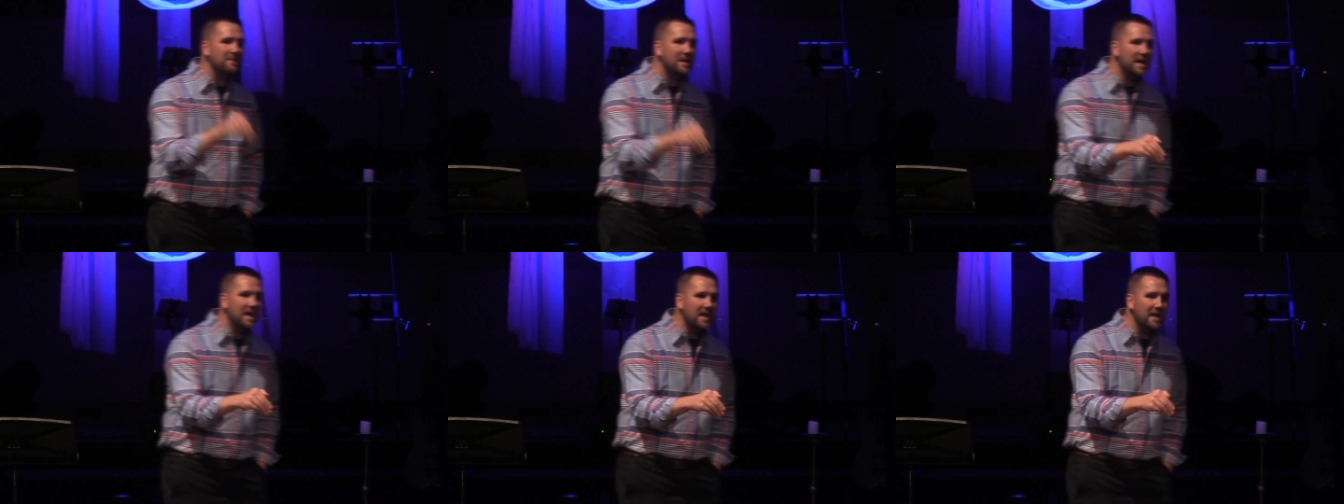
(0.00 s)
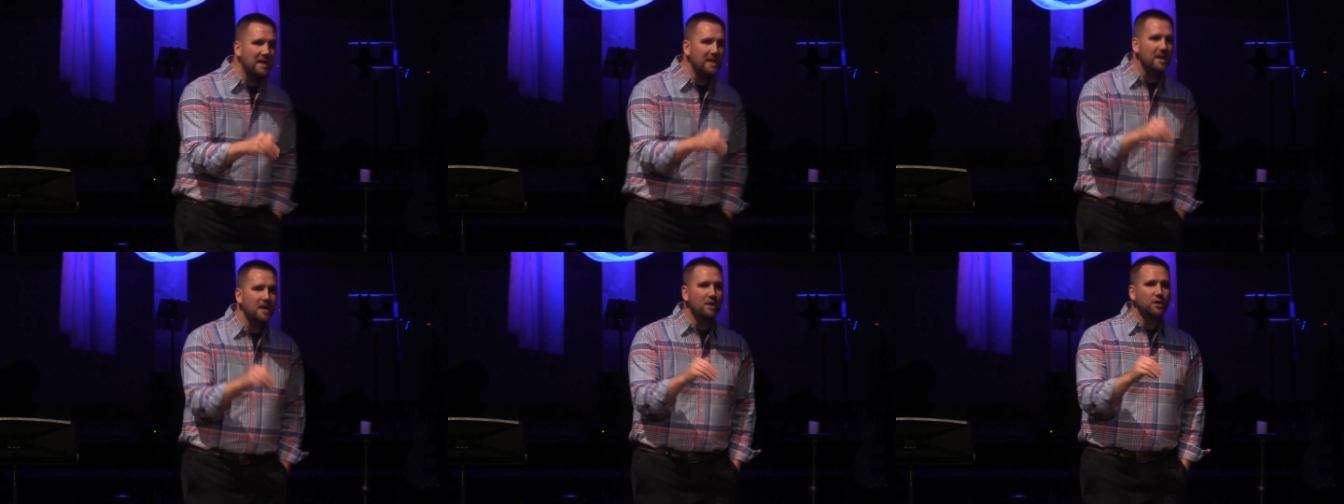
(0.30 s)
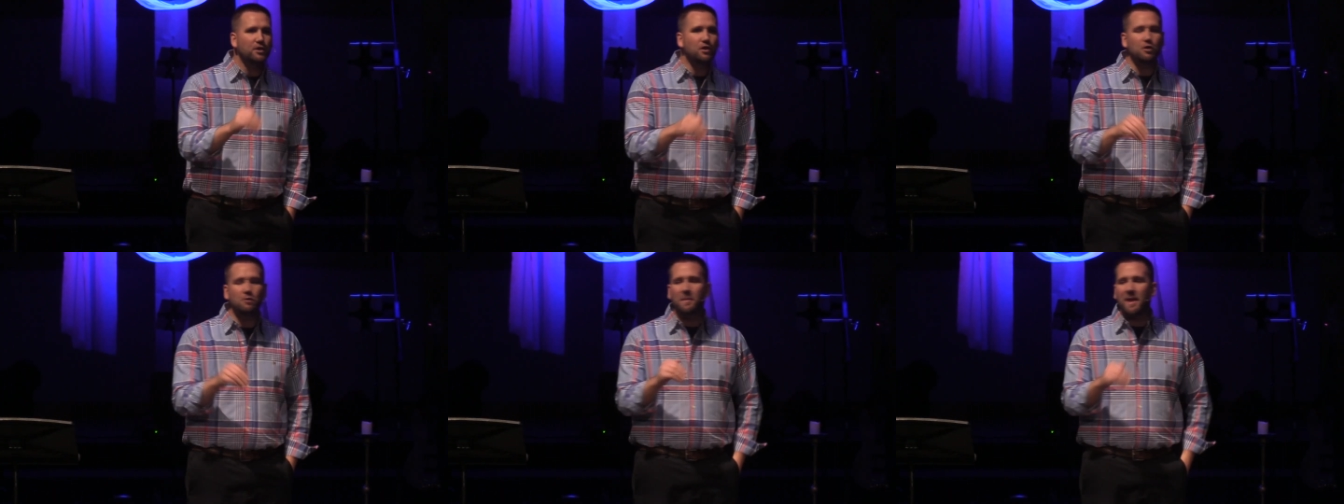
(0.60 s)
me
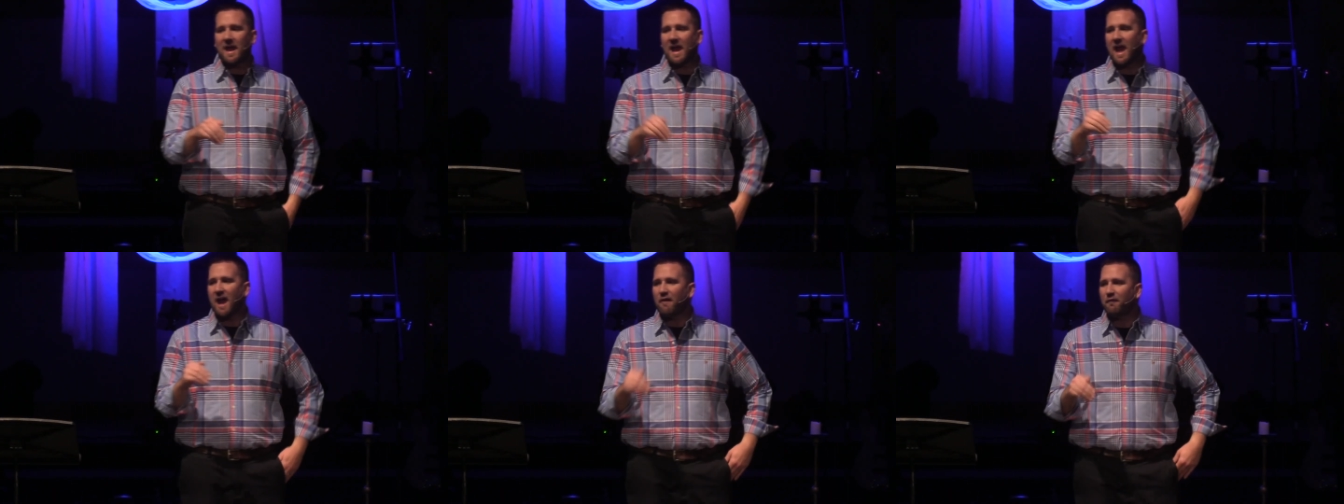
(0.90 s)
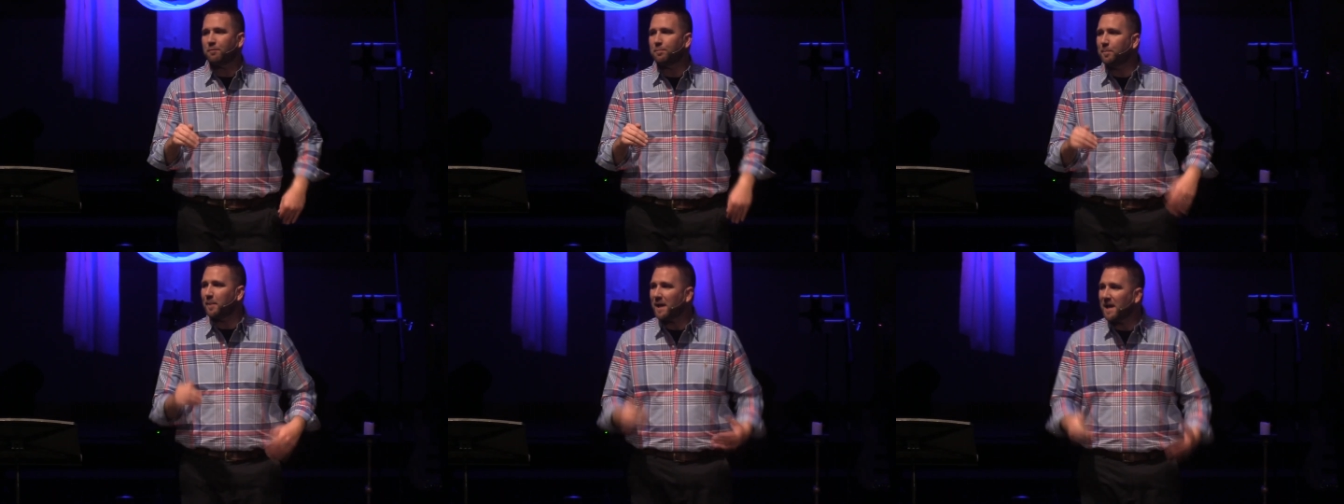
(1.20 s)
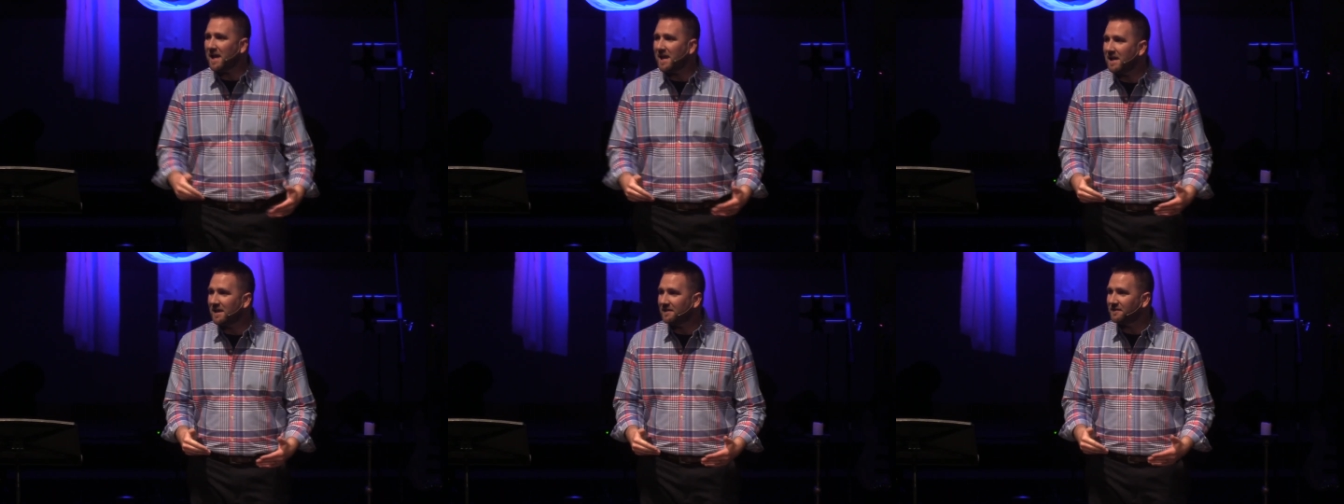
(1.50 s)
you may have
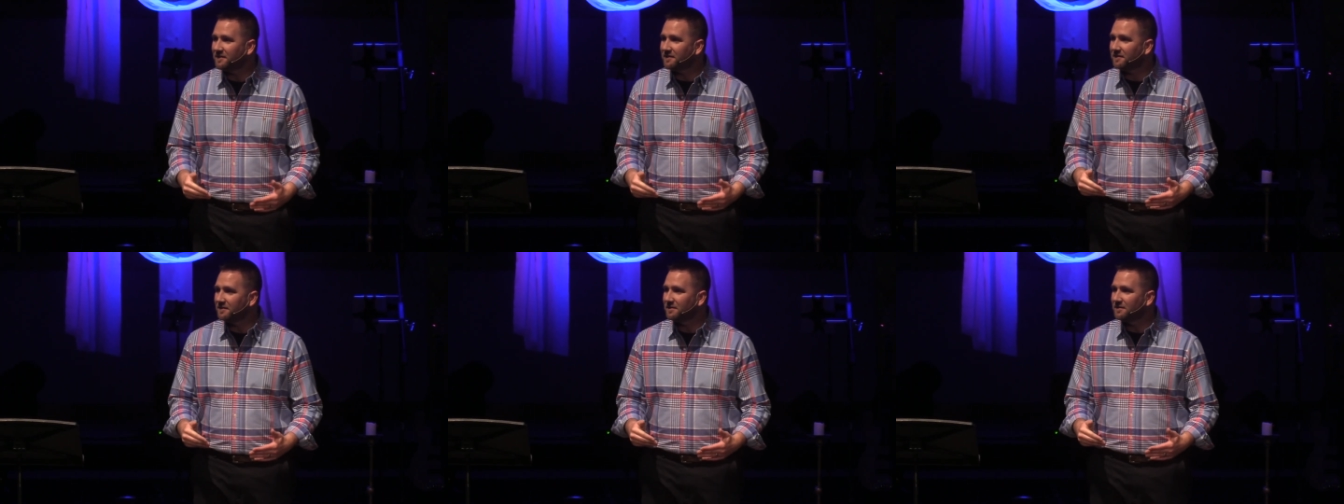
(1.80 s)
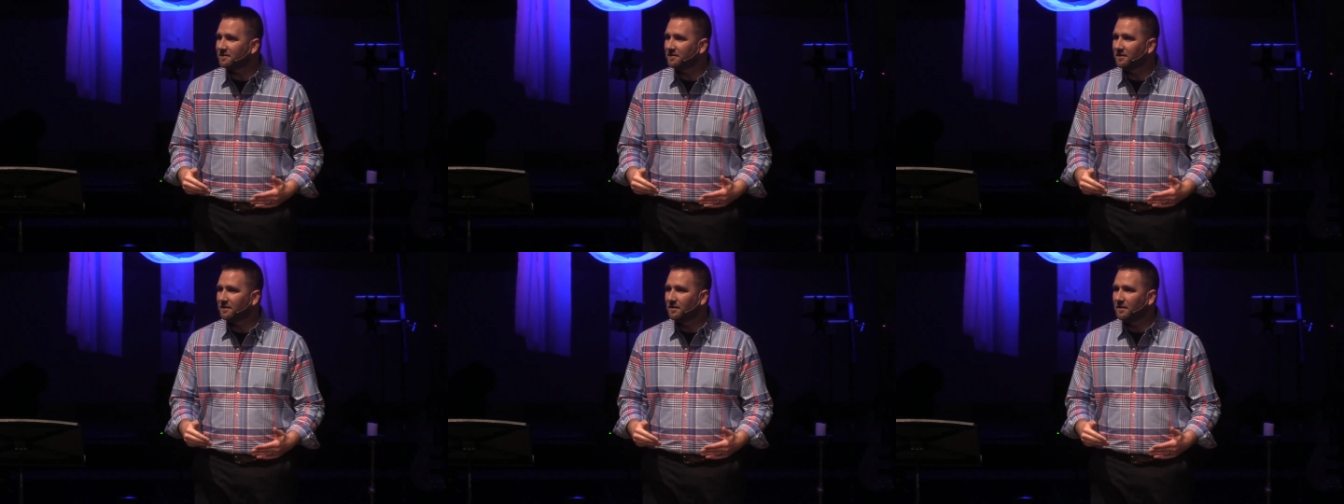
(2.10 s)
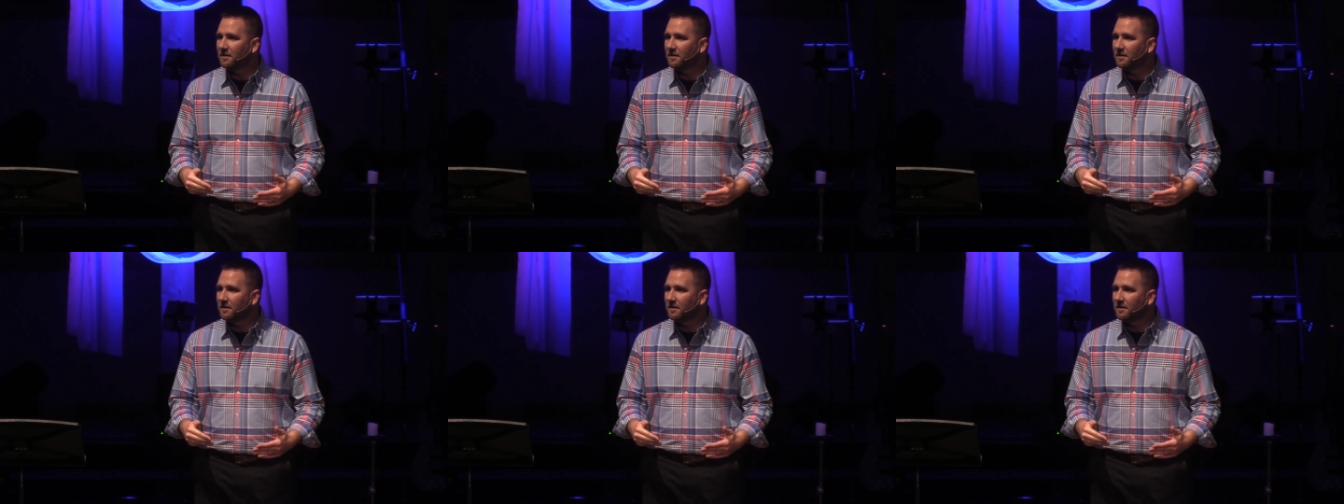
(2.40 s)
peace.